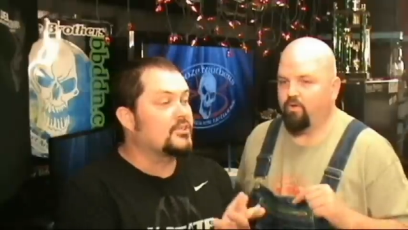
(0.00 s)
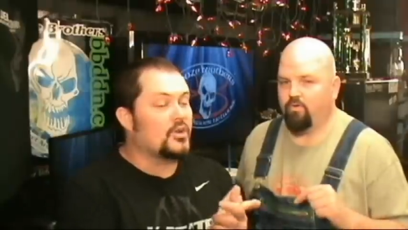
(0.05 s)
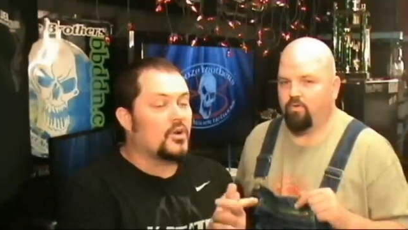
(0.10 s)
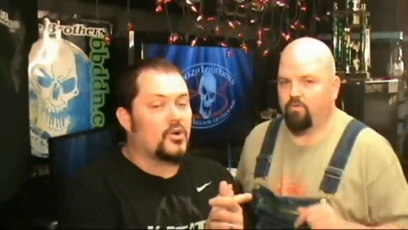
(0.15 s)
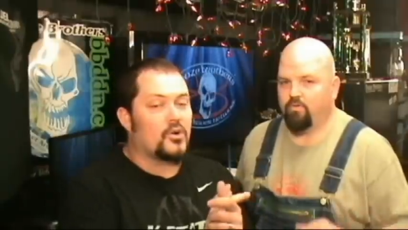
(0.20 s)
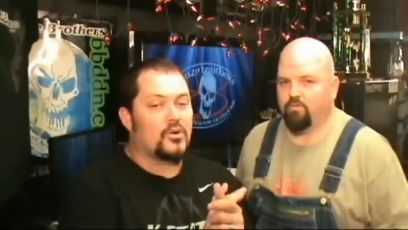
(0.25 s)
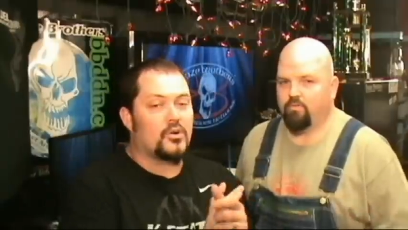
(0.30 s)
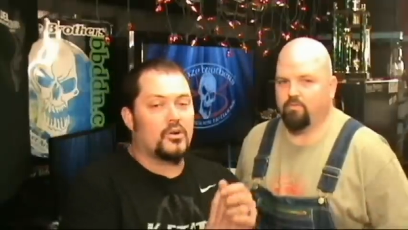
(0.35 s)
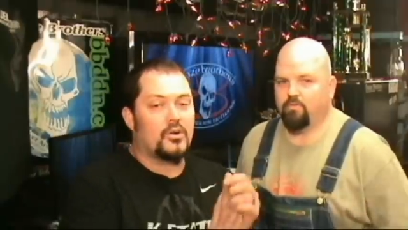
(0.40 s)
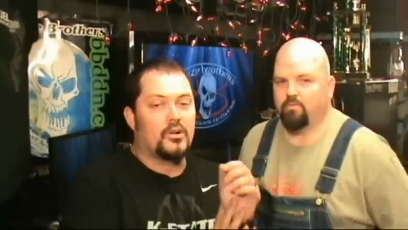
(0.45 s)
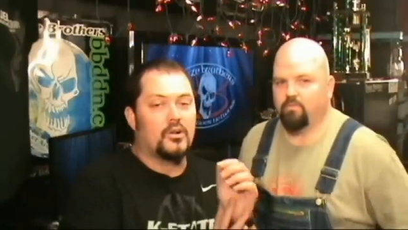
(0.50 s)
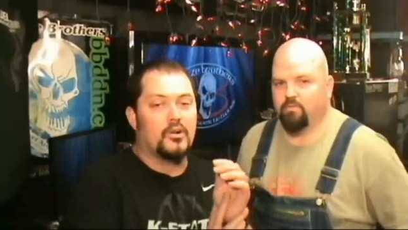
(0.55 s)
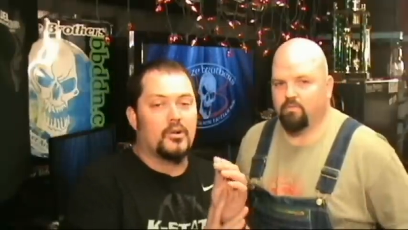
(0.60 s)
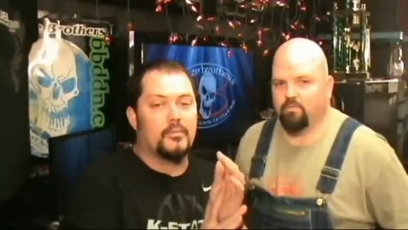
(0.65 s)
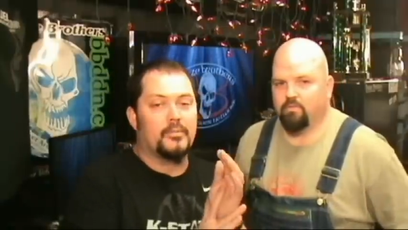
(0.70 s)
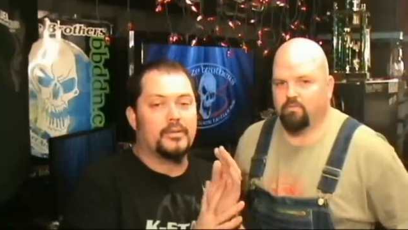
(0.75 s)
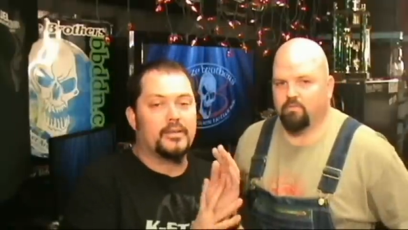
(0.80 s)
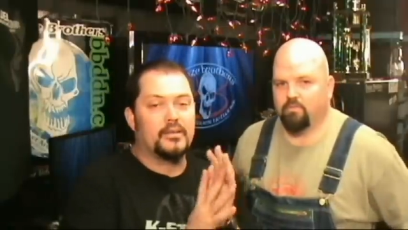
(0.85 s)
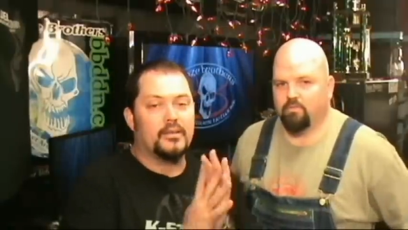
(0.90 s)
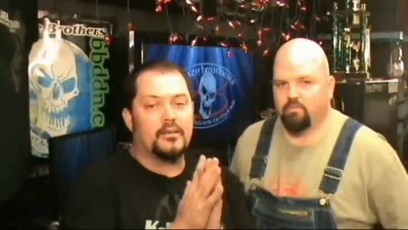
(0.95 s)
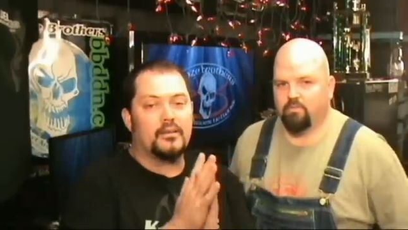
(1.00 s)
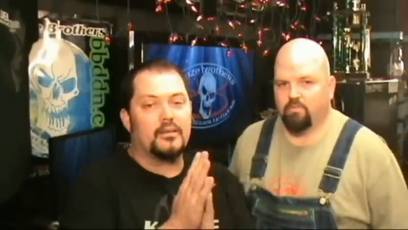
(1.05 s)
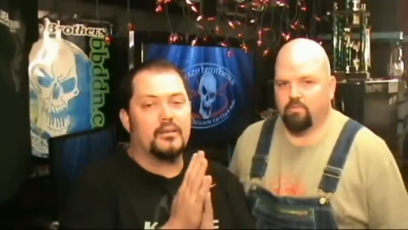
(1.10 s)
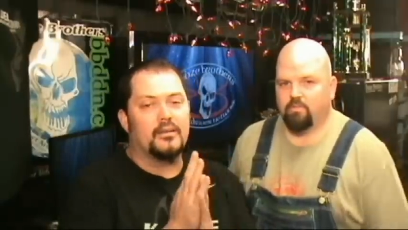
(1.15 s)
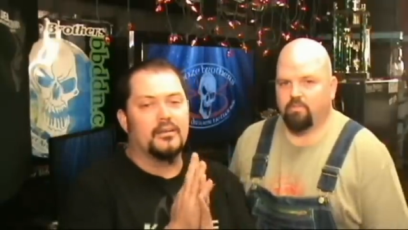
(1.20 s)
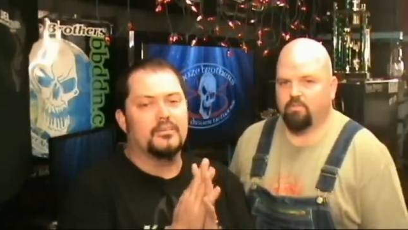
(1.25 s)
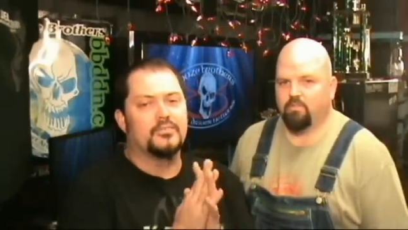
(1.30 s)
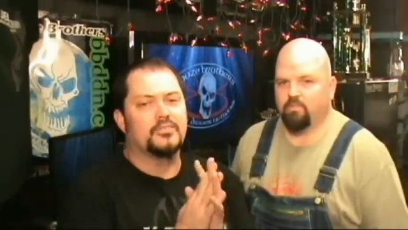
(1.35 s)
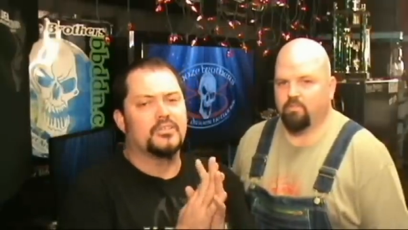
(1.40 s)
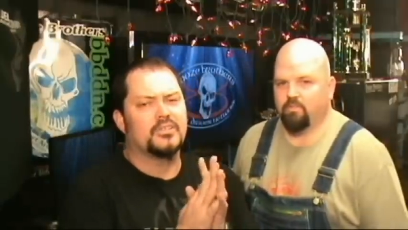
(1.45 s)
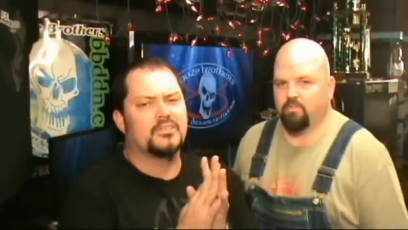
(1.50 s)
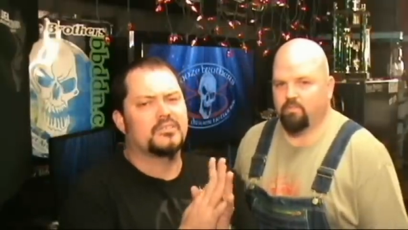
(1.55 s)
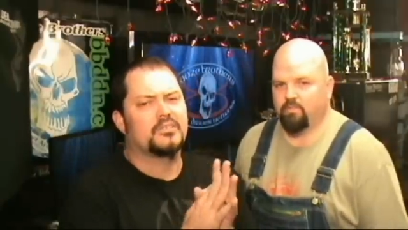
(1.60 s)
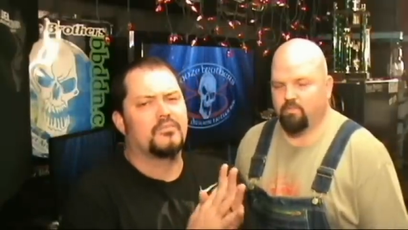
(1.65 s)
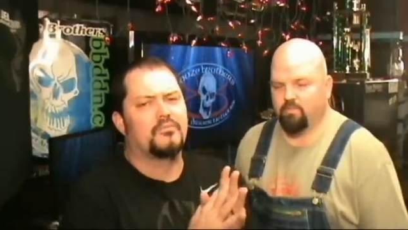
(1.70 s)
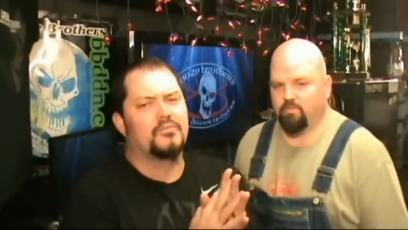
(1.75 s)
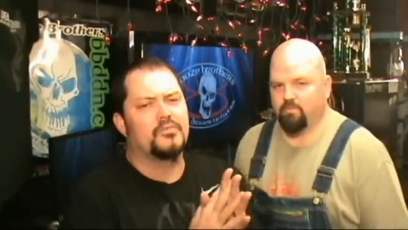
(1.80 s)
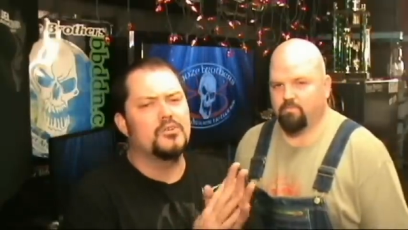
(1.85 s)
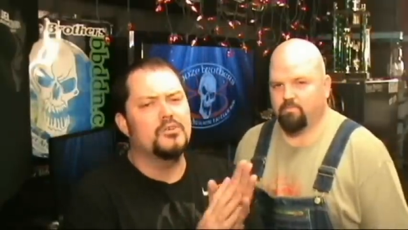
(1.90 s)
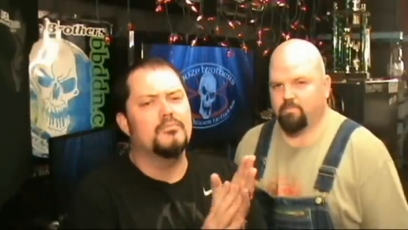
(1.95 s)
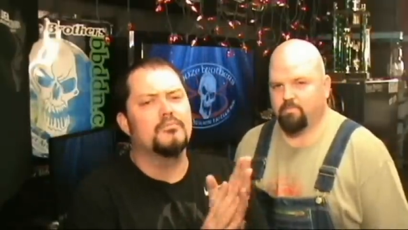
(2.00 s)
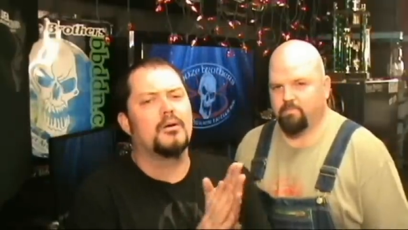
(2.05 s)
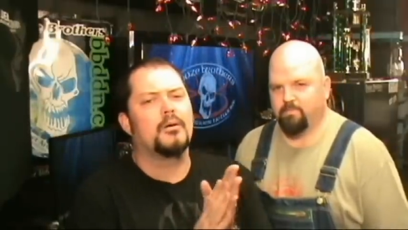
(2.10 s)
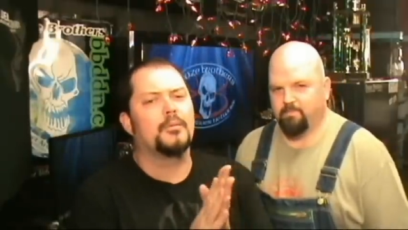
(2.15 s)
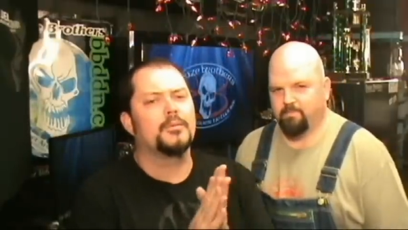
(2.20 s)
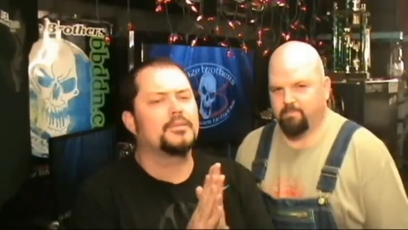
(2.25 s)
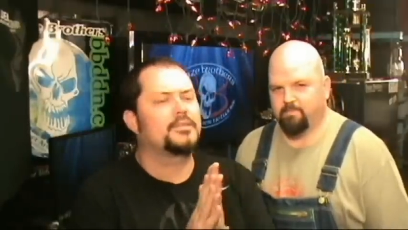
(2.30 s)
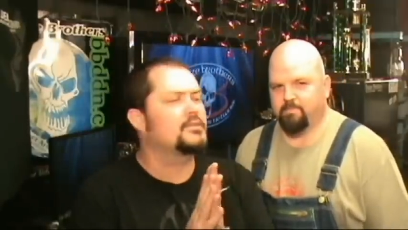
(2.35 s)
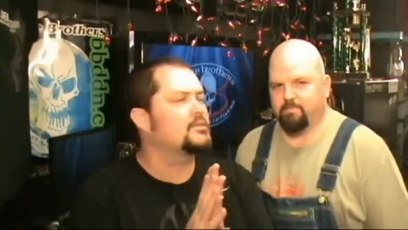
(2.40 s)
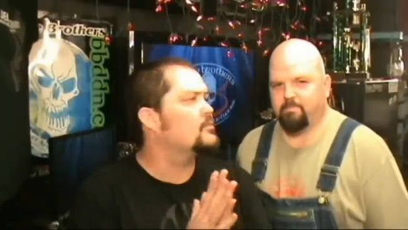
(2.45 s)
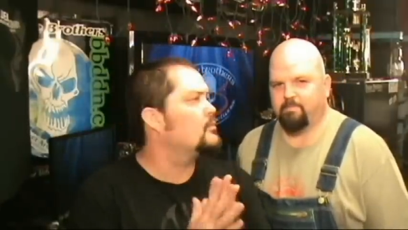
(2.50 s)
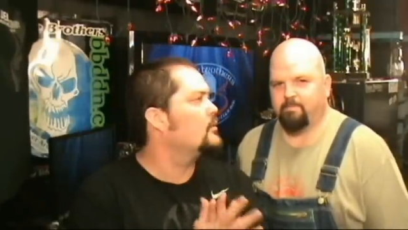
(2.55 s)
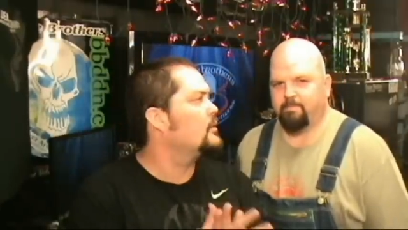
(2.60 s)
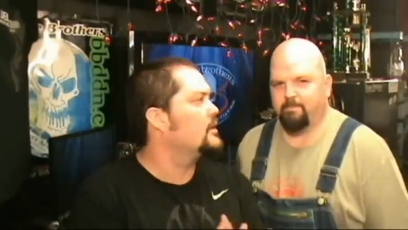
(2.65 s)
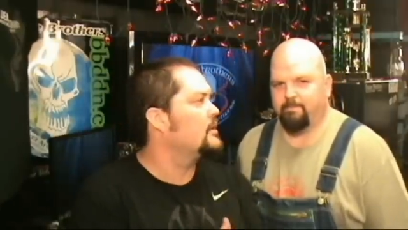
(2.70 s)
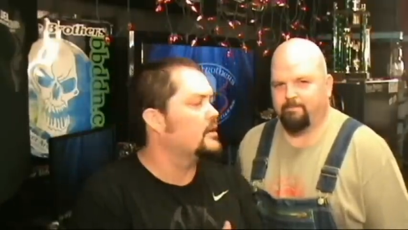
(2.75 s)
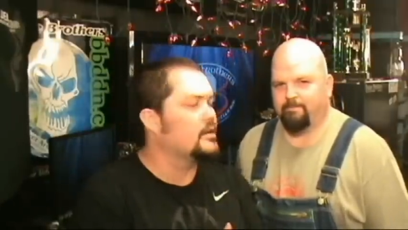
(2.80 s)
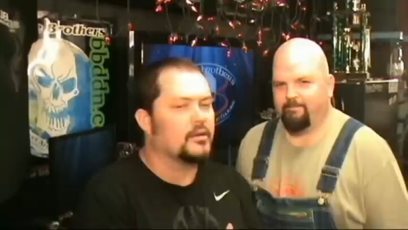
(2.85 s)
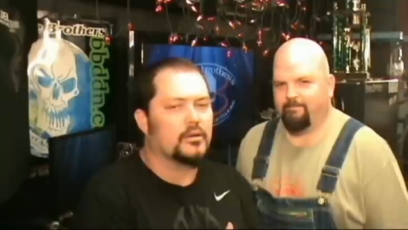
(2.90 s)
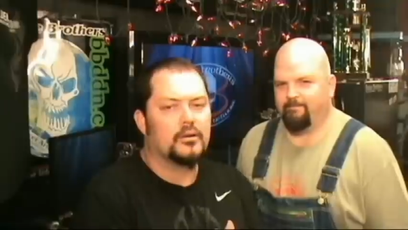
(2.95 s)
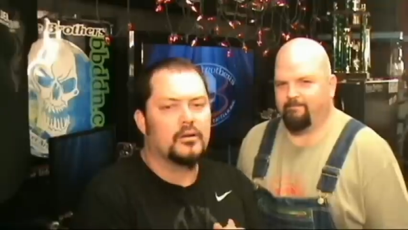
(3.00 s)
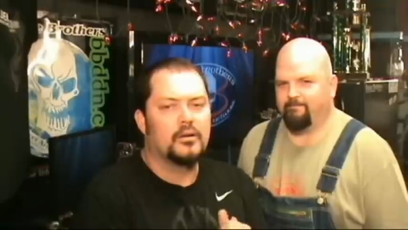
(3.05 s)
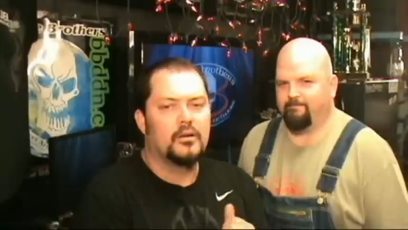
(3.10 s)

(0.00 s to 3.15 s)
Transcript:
Speaker 1: sir, Herbie. In just a few moments, we're going to